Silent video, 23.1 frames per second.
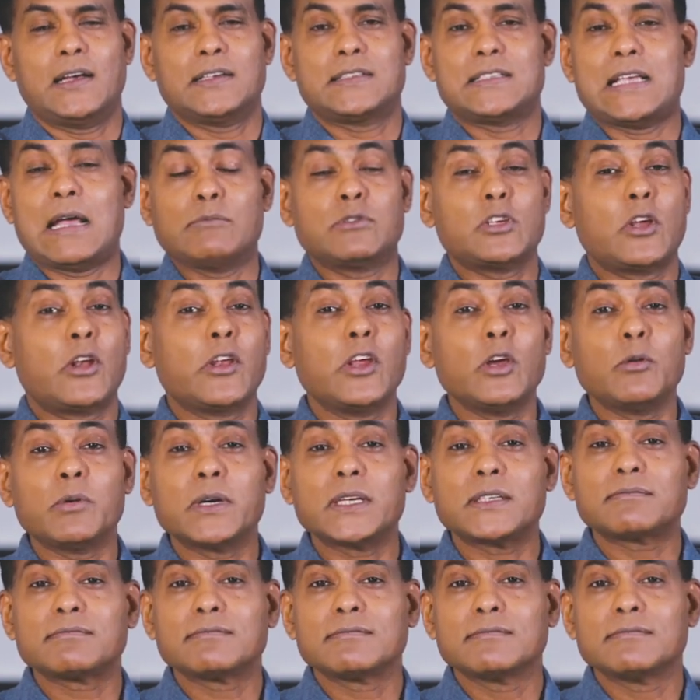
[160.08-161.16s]
Samson knew
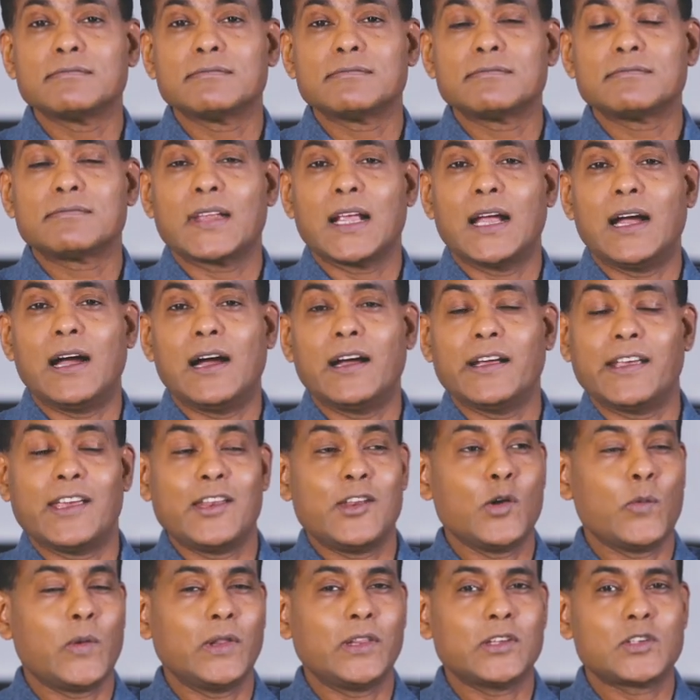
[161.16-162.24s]
it. He
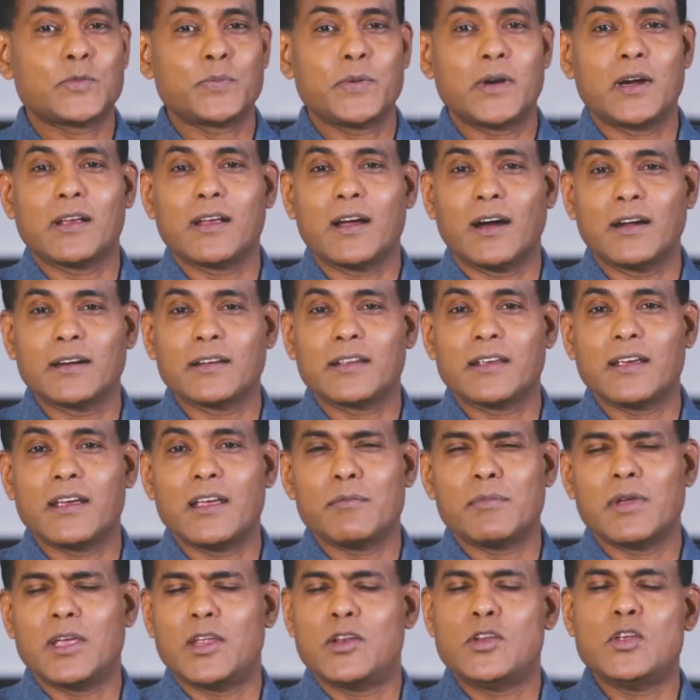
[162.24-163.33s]
knew when the Spirit of God
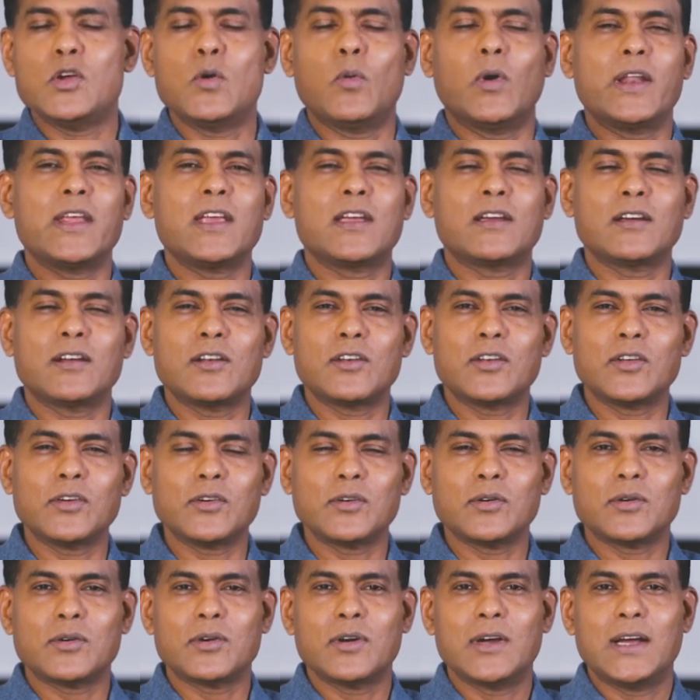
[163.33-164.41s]
came. He knew what he could
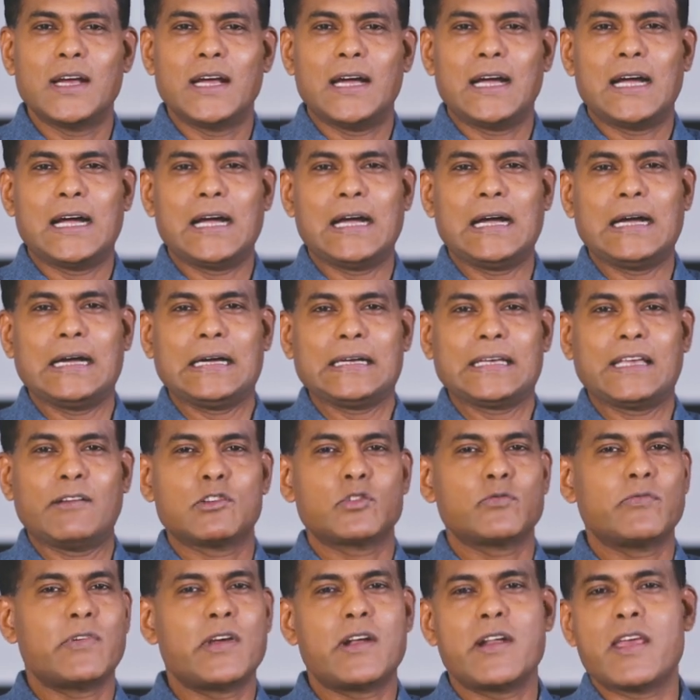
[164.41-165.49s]
do. He
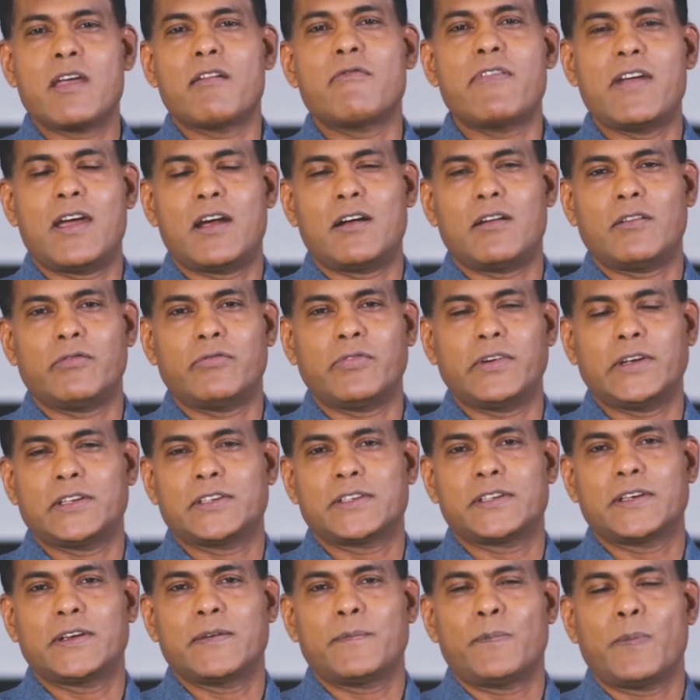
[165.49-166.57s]
was very aware of
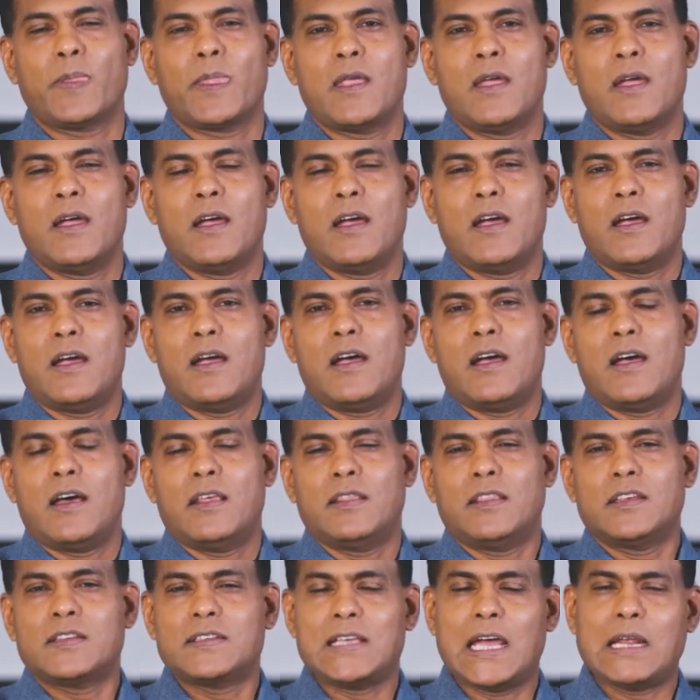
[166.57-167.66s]
it.
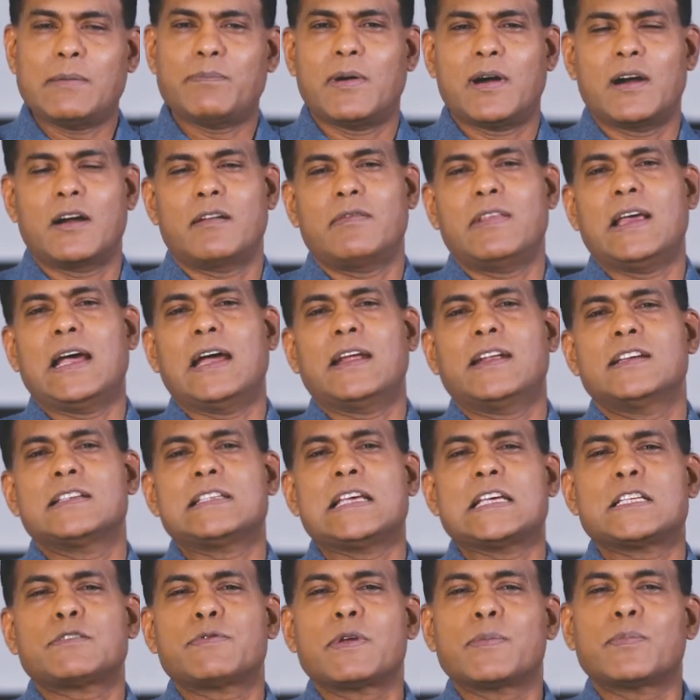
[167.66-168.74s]
The sad part of that
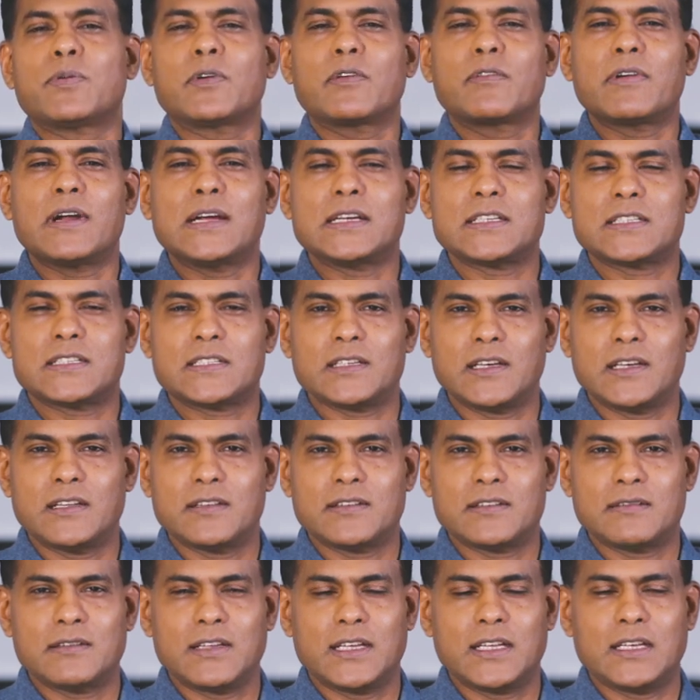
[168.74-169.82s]
is, as we progress
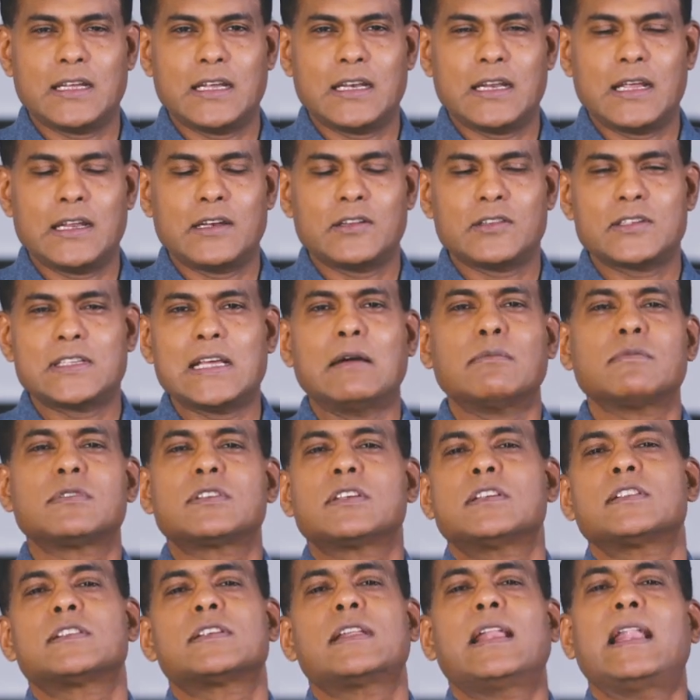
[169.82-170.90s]
into
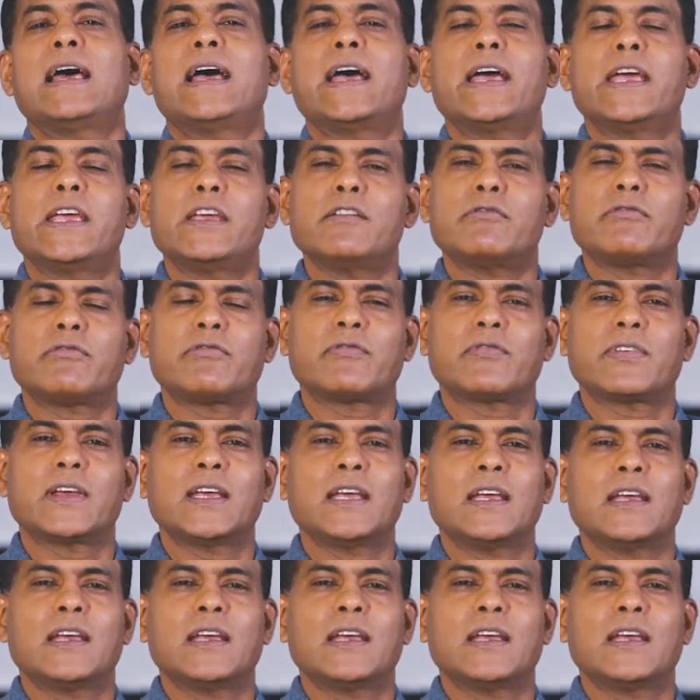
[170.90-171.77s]
Samson's life,